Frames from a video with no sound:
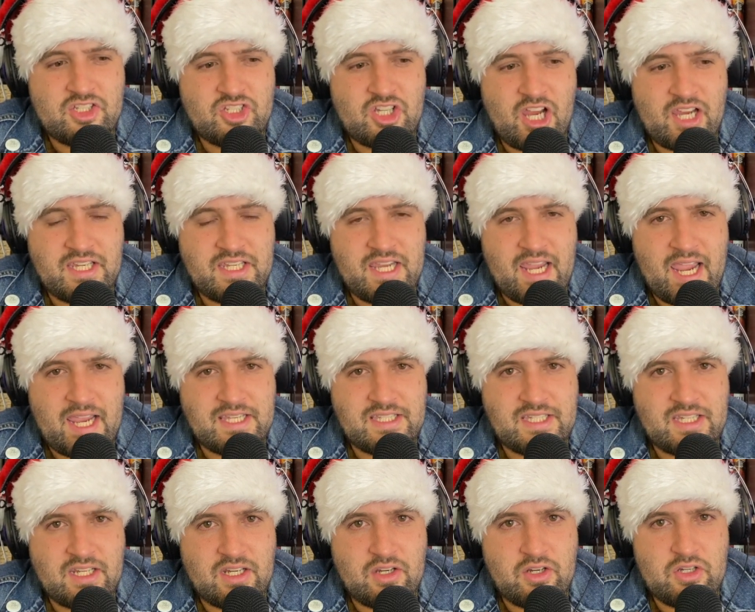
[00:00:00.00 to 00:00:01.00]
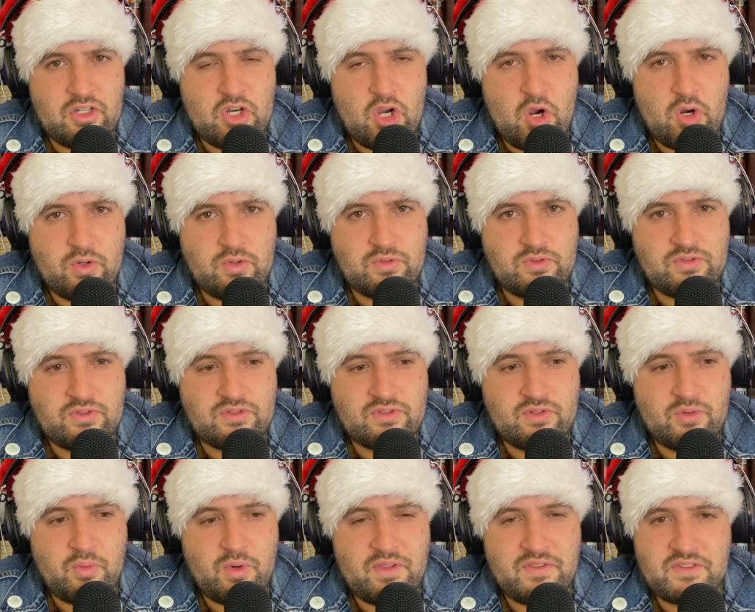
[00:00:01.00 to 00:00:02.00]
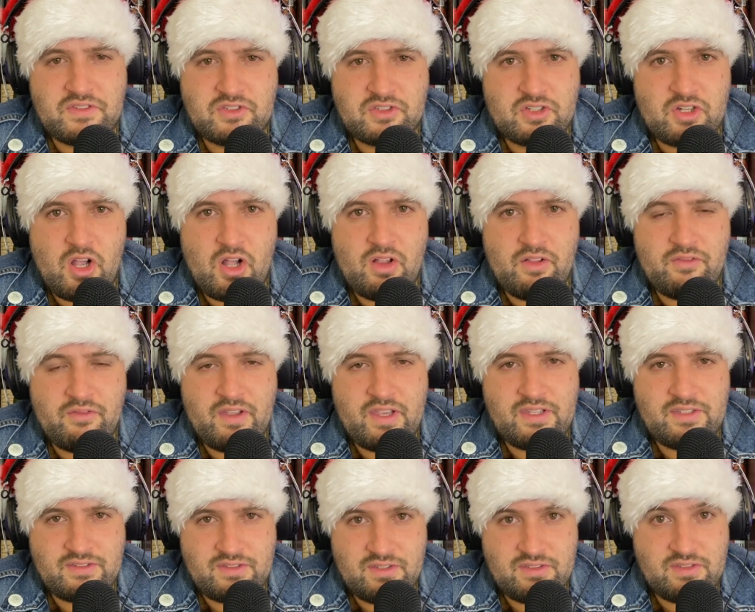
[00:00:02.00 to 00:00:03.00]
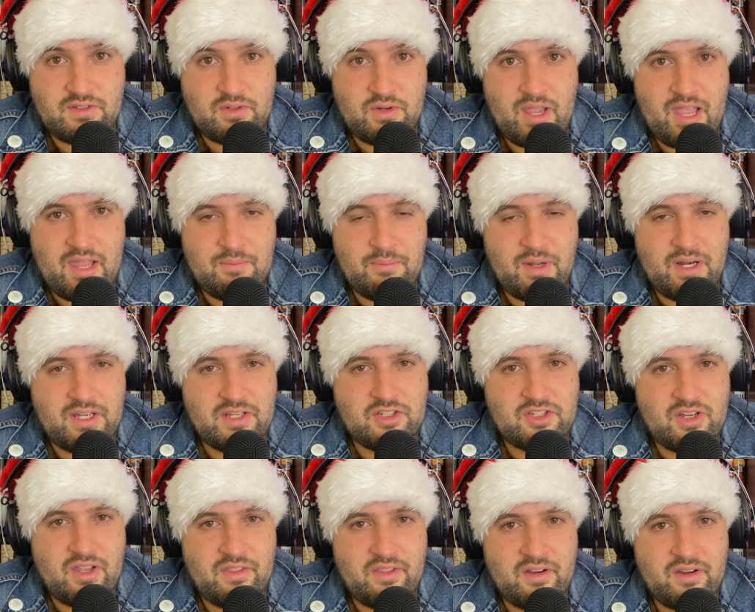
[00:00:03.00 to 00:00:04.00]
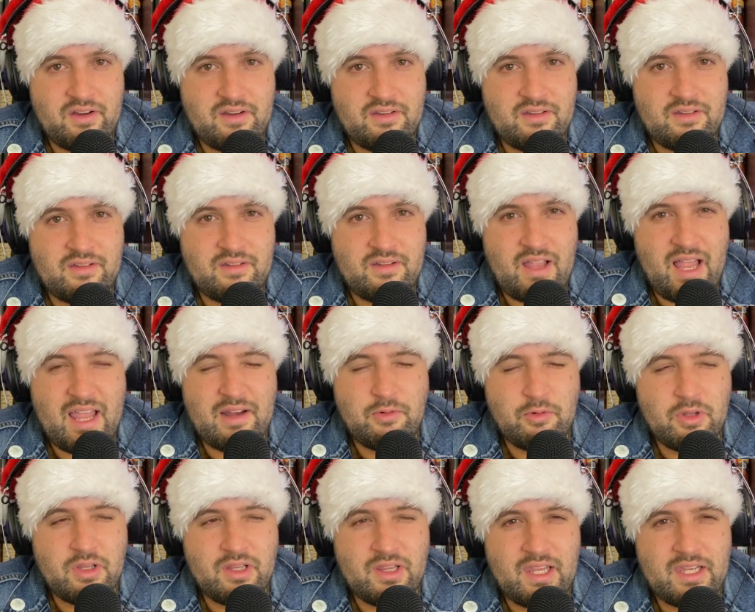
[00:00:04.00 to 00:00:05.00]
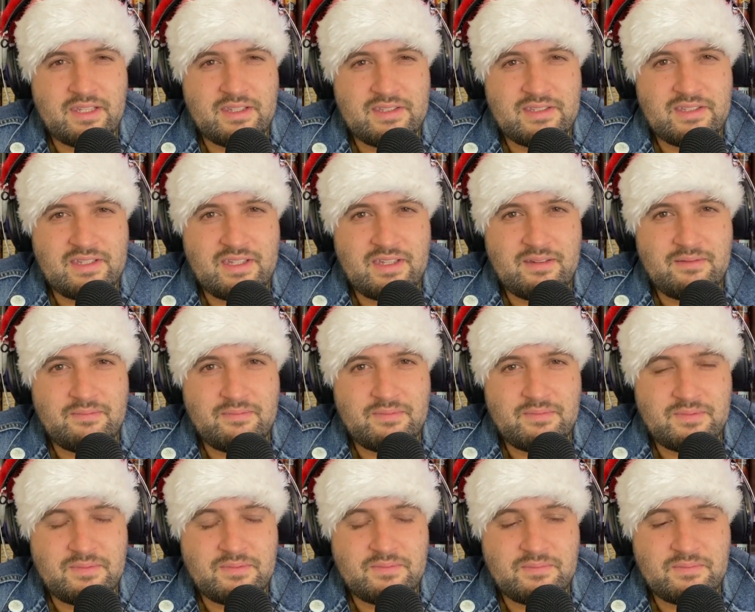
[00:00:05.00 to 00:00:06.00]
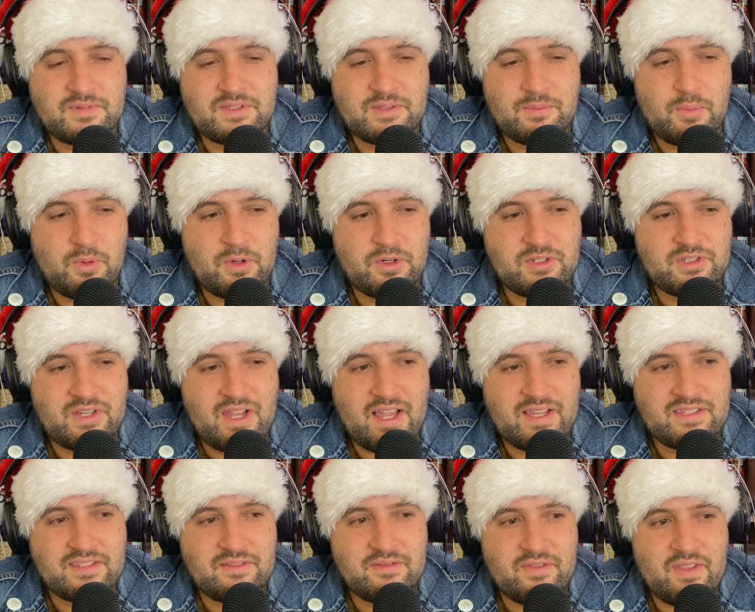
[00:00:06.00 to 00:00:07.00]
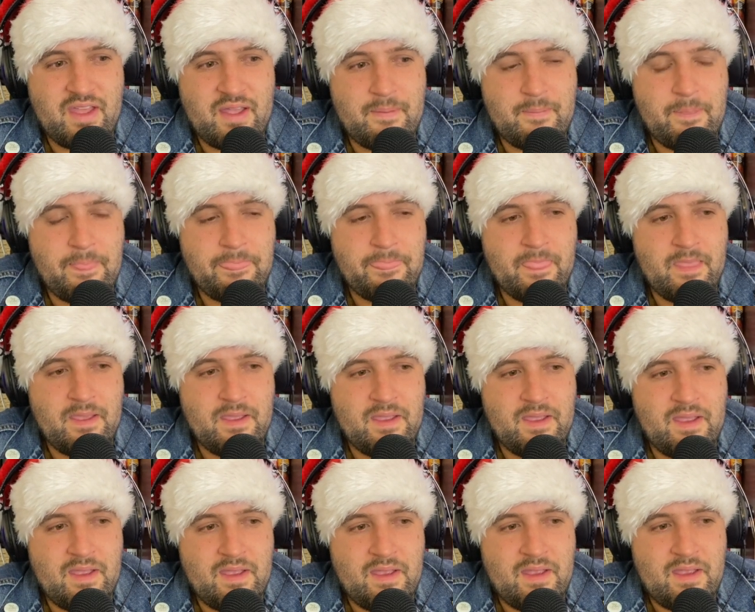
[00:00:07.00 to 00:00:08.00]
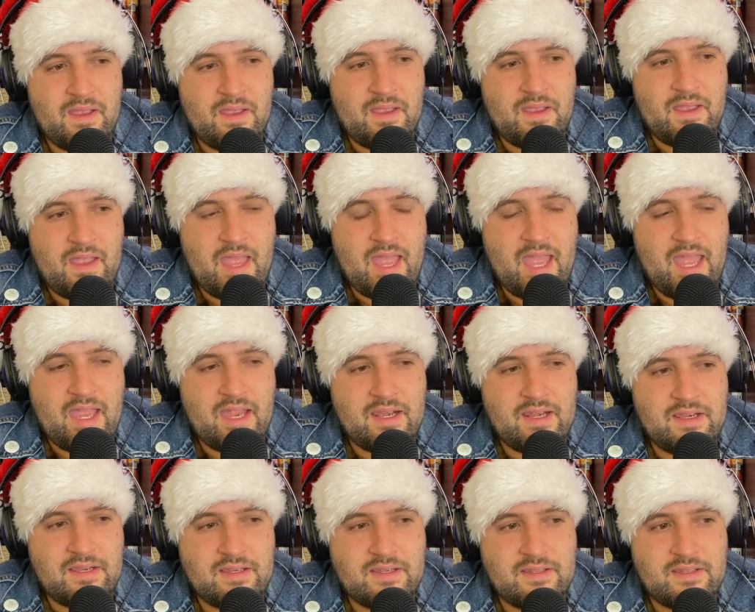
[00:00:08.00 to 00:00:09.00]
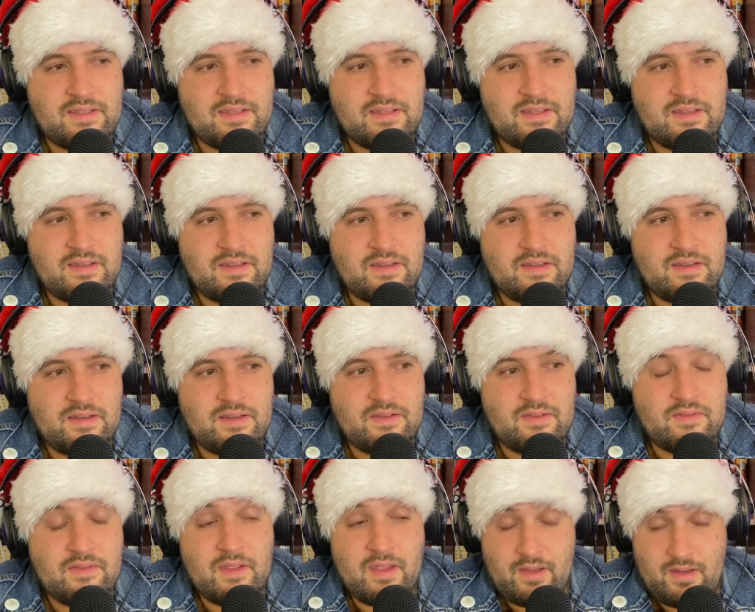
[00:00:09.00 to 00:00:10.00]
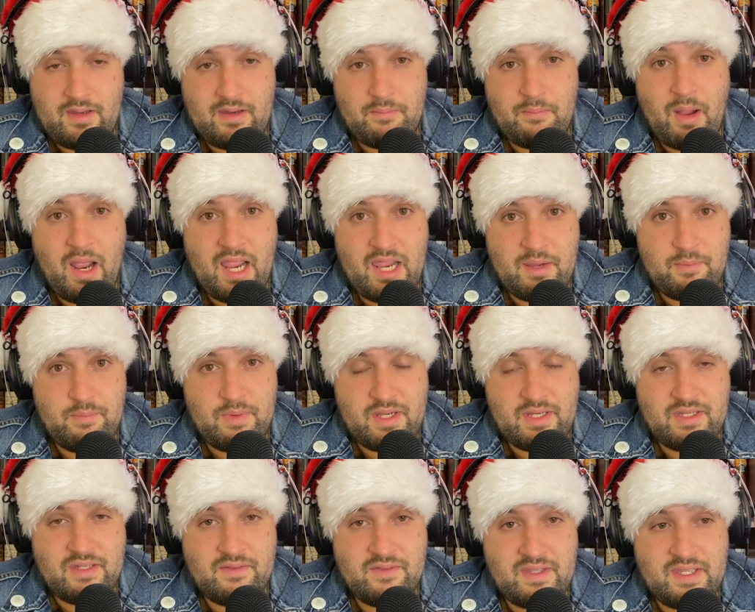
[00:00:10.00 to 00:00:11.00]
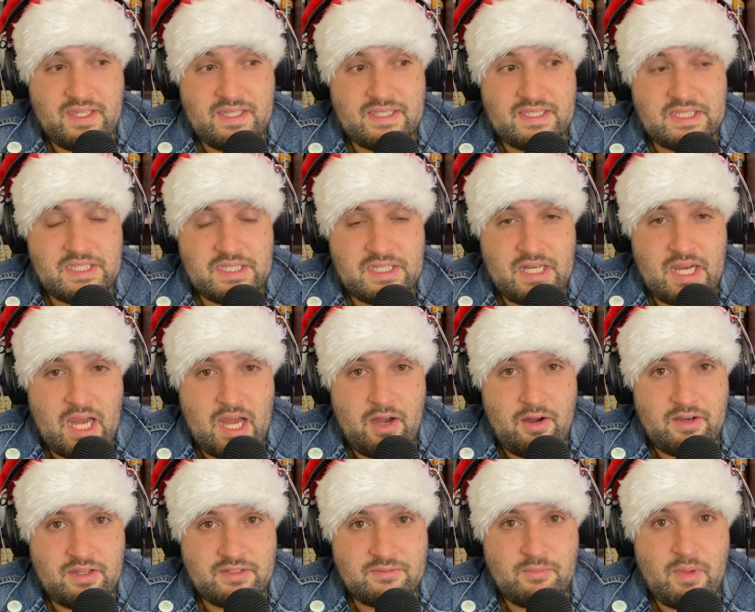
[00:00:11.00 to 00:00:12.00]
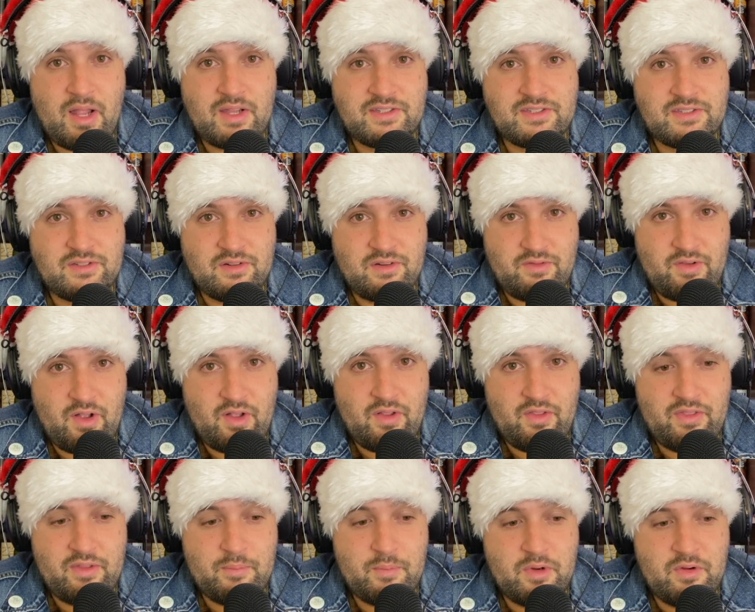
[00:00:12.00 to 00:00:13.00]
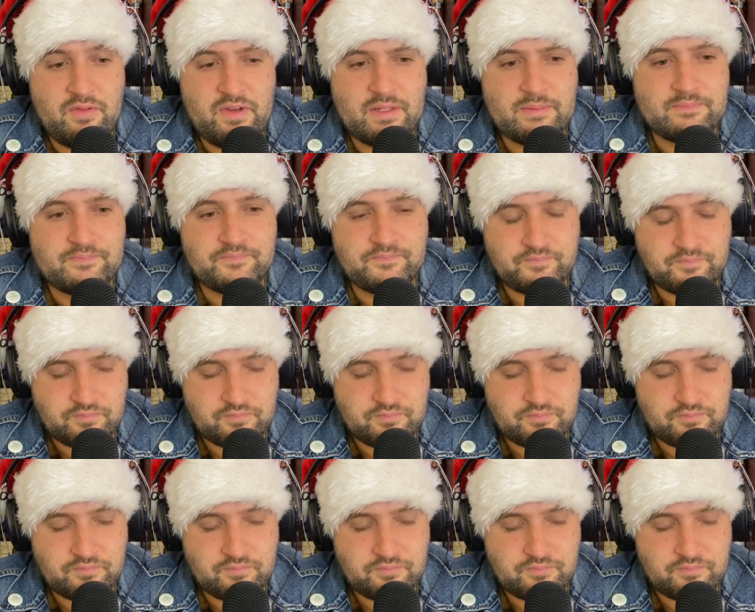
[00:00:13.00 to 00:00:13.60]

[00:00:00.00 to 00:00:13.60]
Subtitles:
gigantic goats with skull faces who headbutt each other. I'd really like to see some more shots of them. And in my opinion, the scariest monster of all in the movie